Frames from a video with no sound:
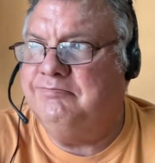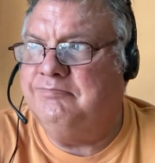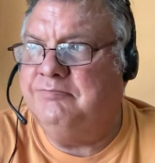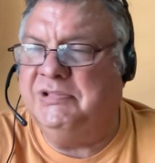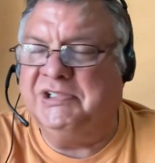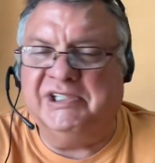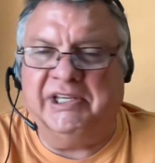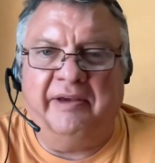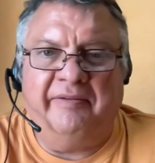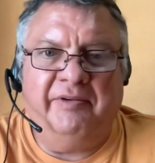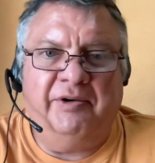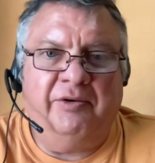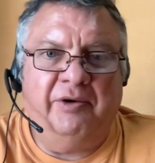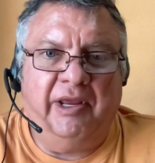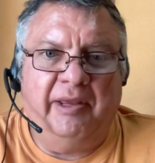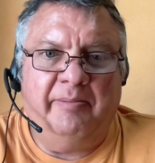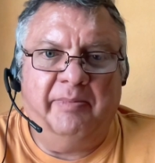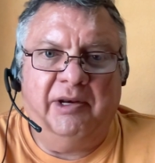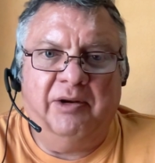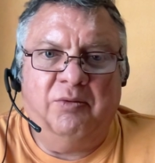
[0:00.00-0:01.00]
7 or
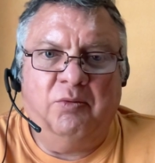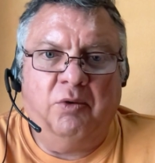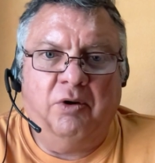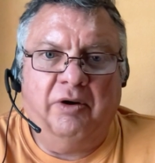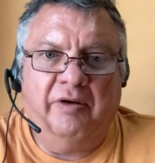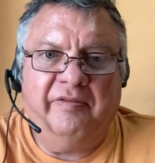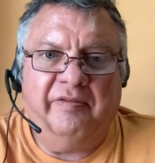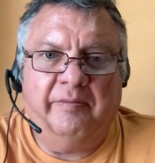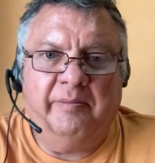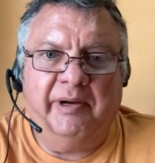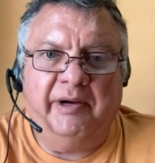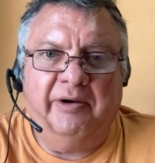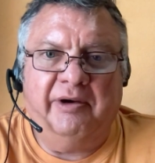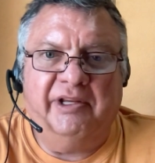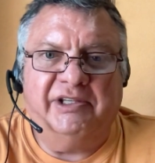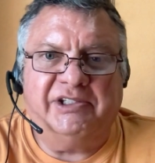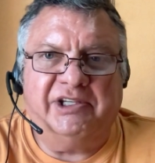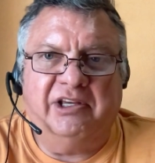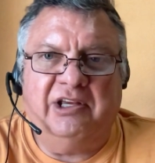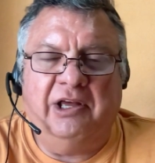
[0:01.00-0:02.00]
8 minute walk from here, and
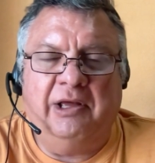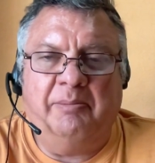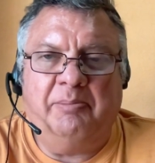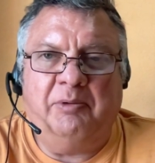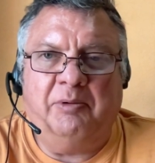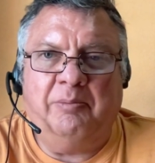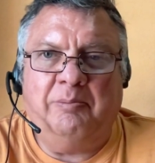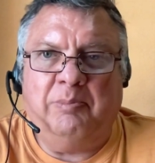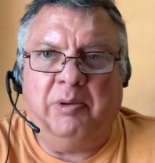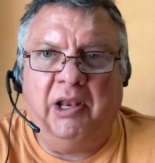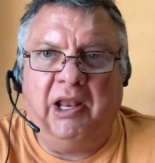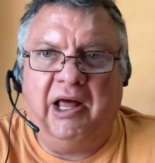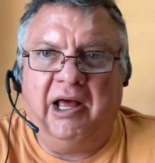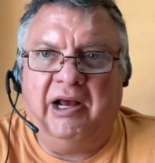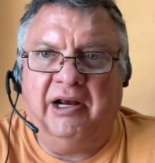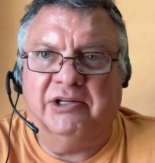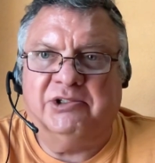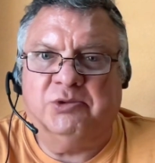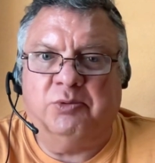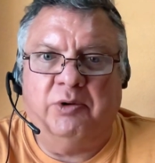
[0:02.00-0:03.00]
it's a couple
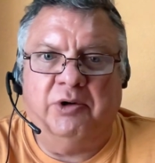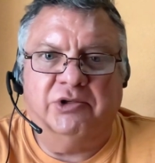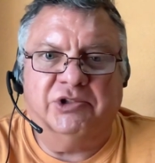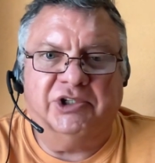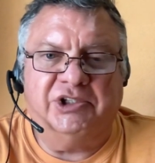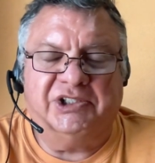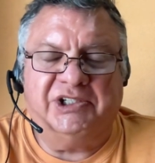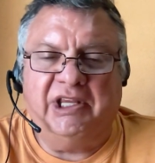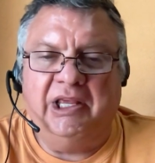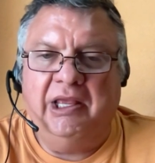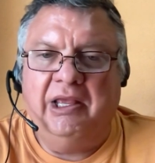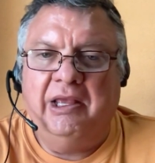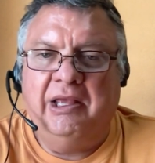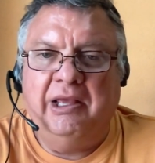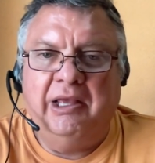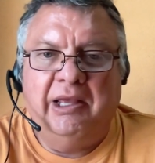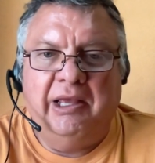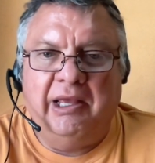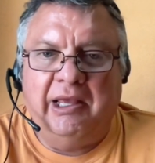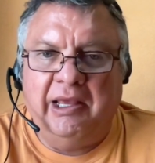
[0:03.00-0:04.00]
blocks where just
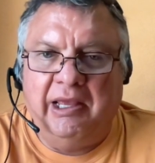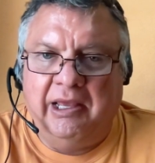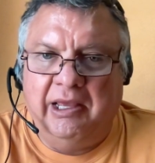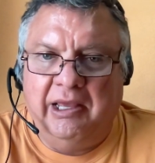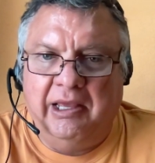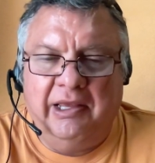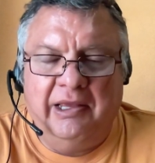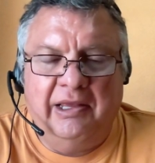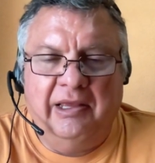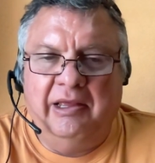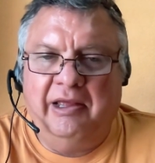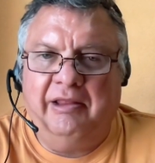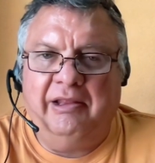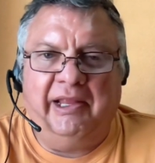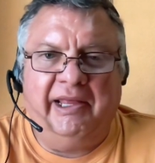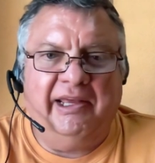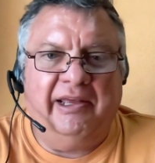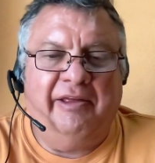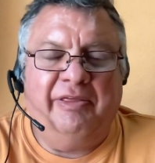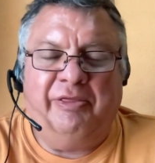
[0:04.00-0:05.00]

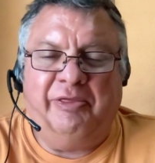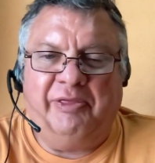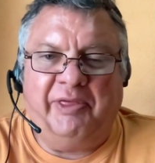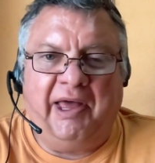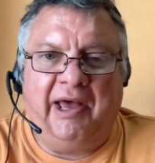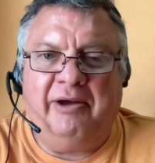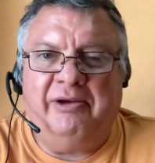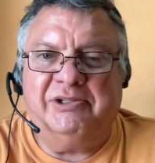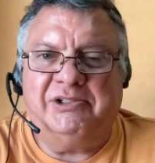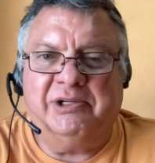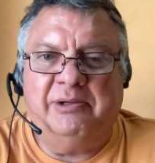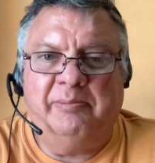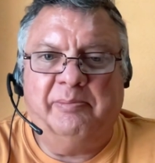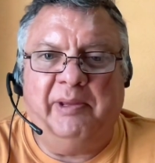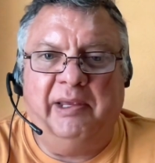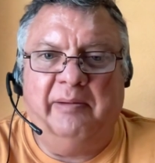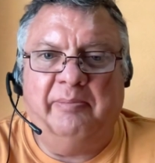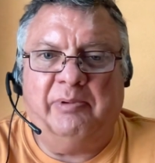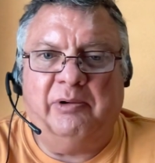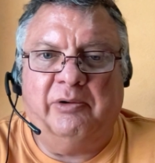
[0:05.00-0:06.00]
like 1,000
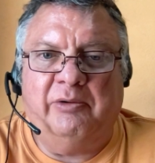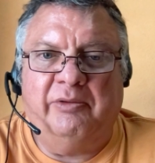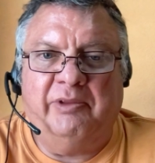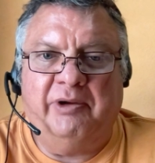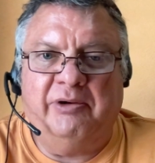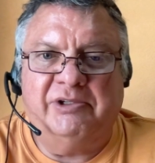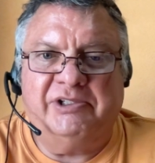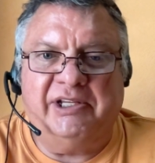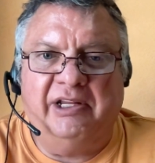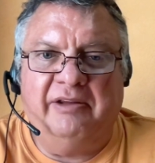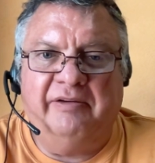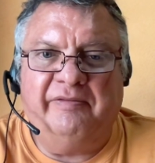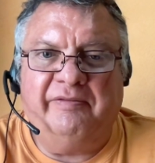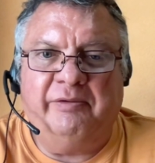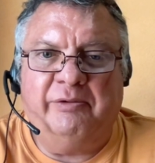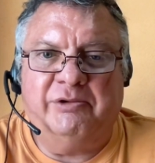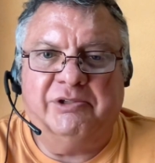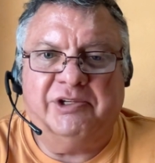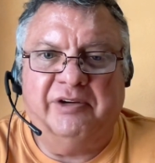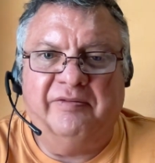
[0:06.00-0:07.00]
people are there selling
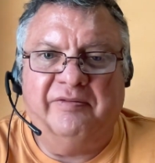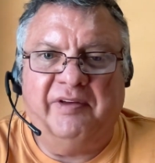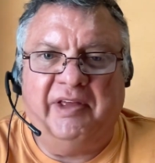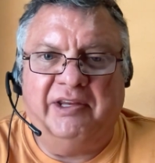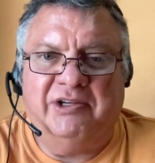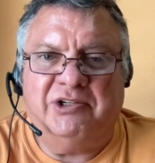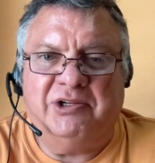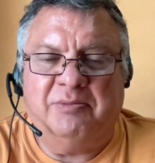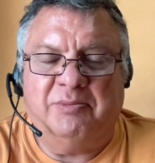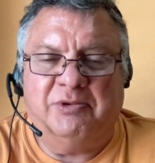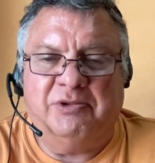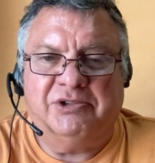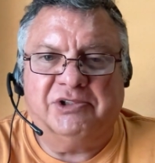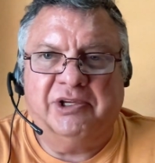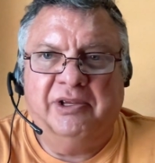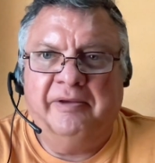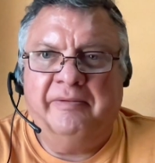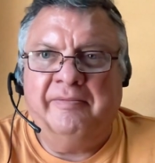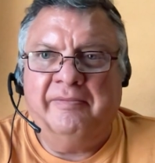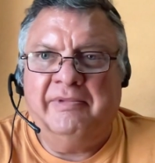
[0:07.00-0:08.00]
fruits and vegetables.
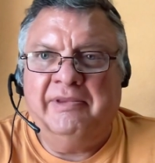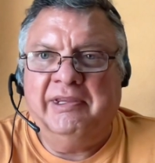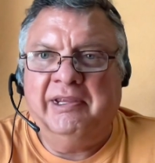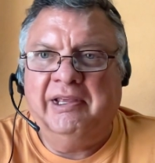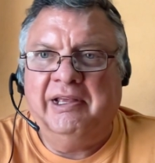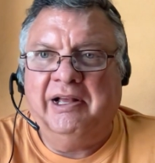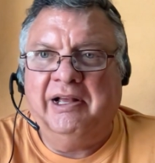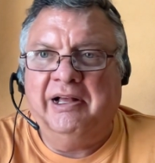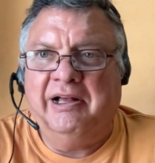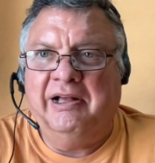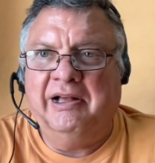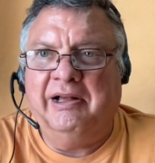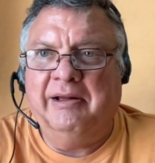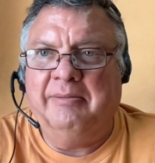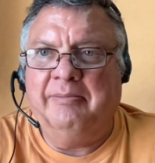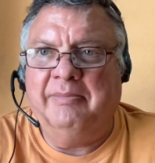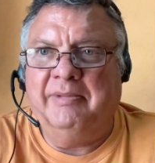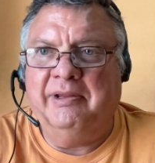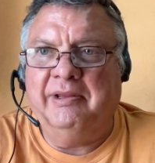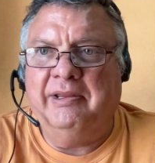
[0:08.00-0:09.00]

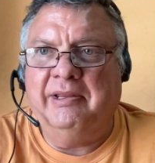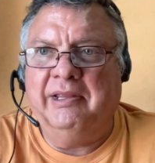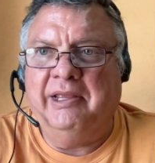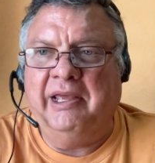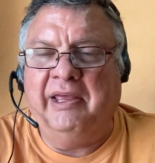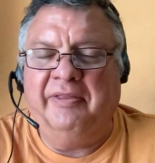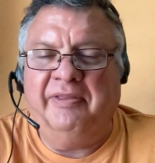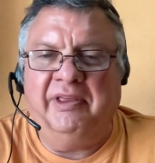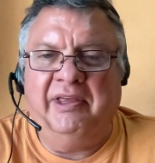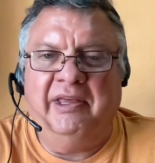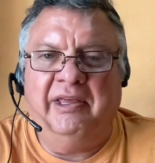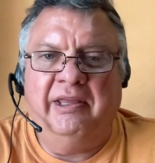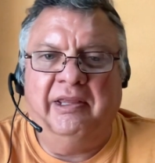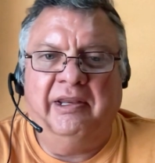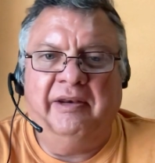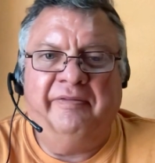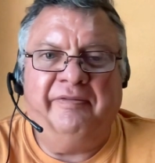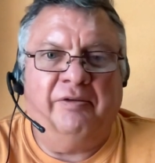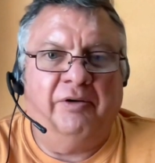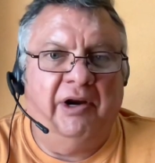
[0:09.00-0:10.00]
Um, and
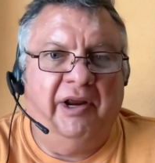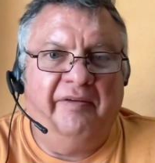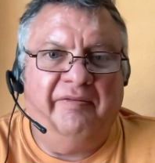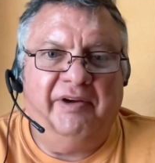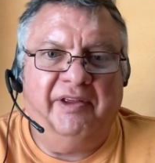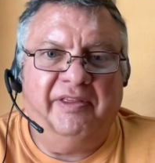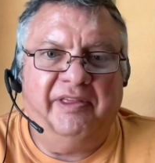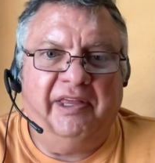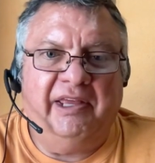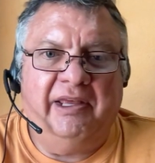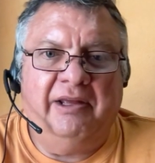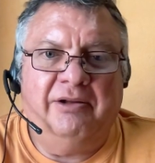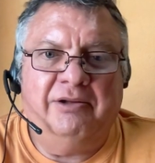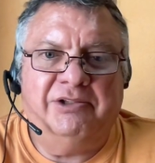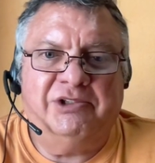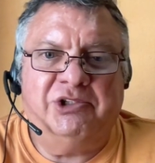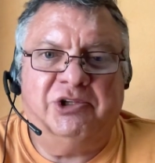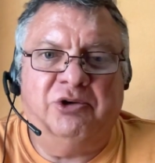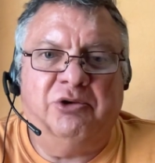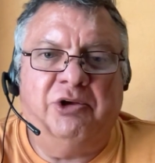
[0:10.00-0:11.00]
then for everything
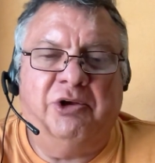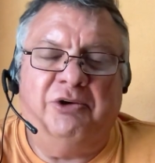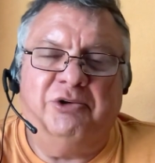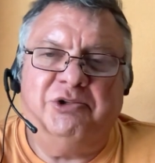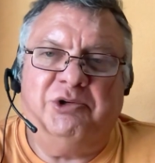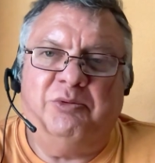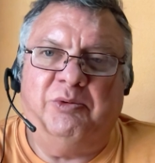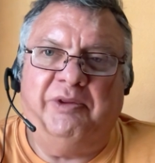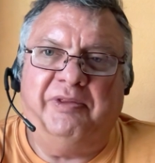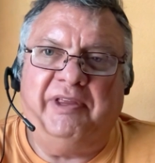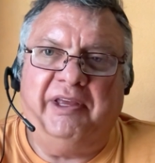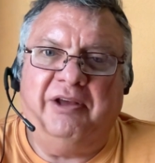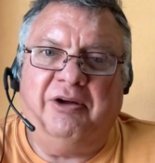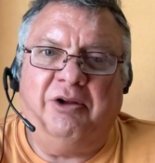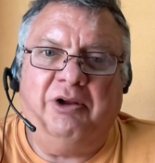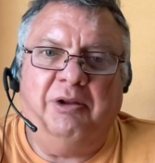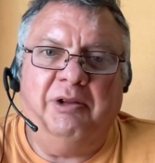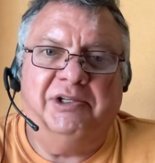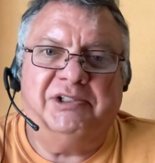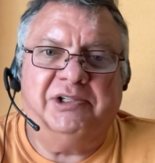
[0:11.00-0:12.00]
else, you go to what they
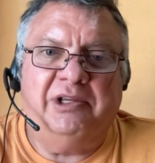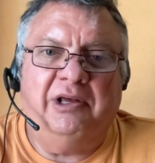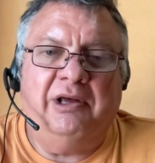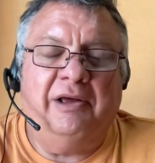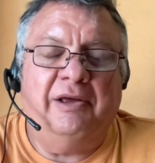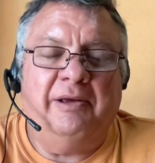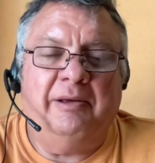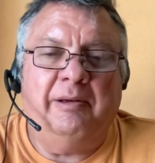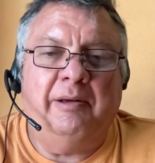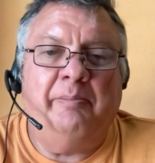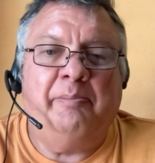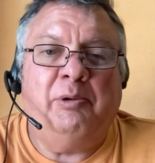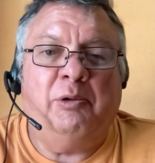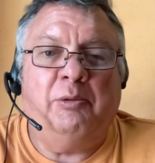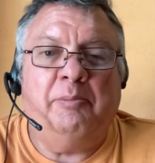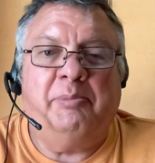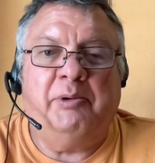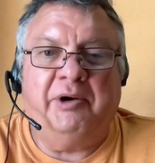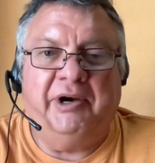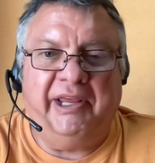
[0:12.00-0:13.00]
call a
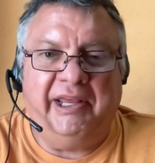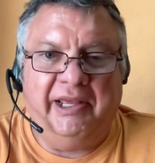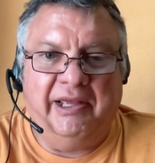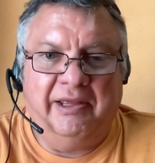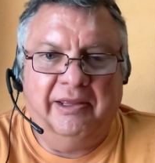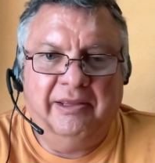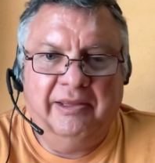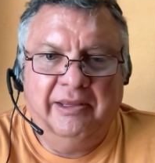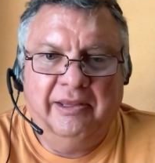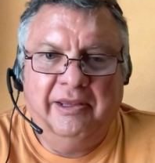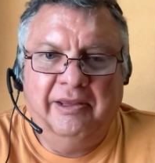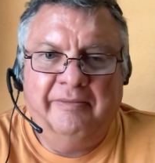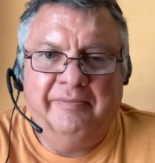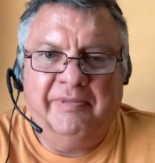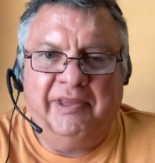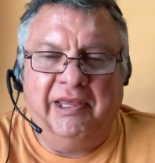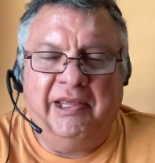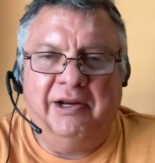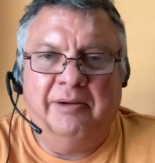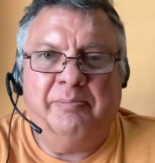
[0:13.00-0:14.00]
pulperia,
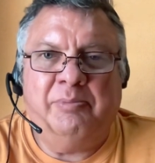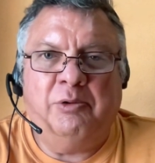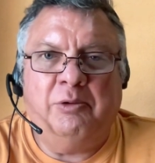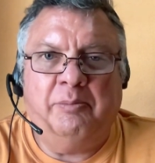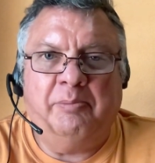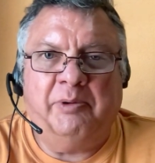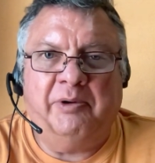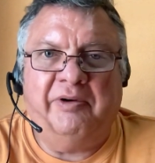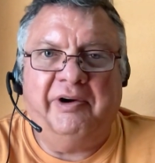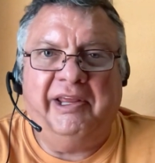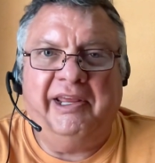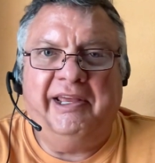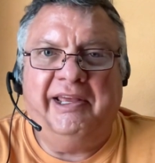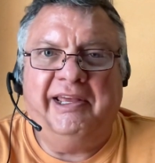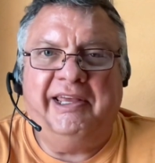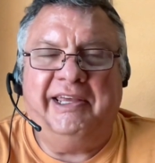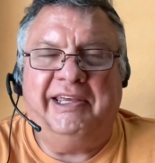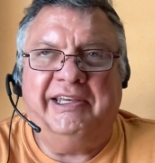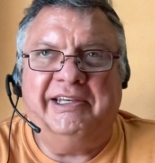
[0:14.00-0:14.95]
and a pulperia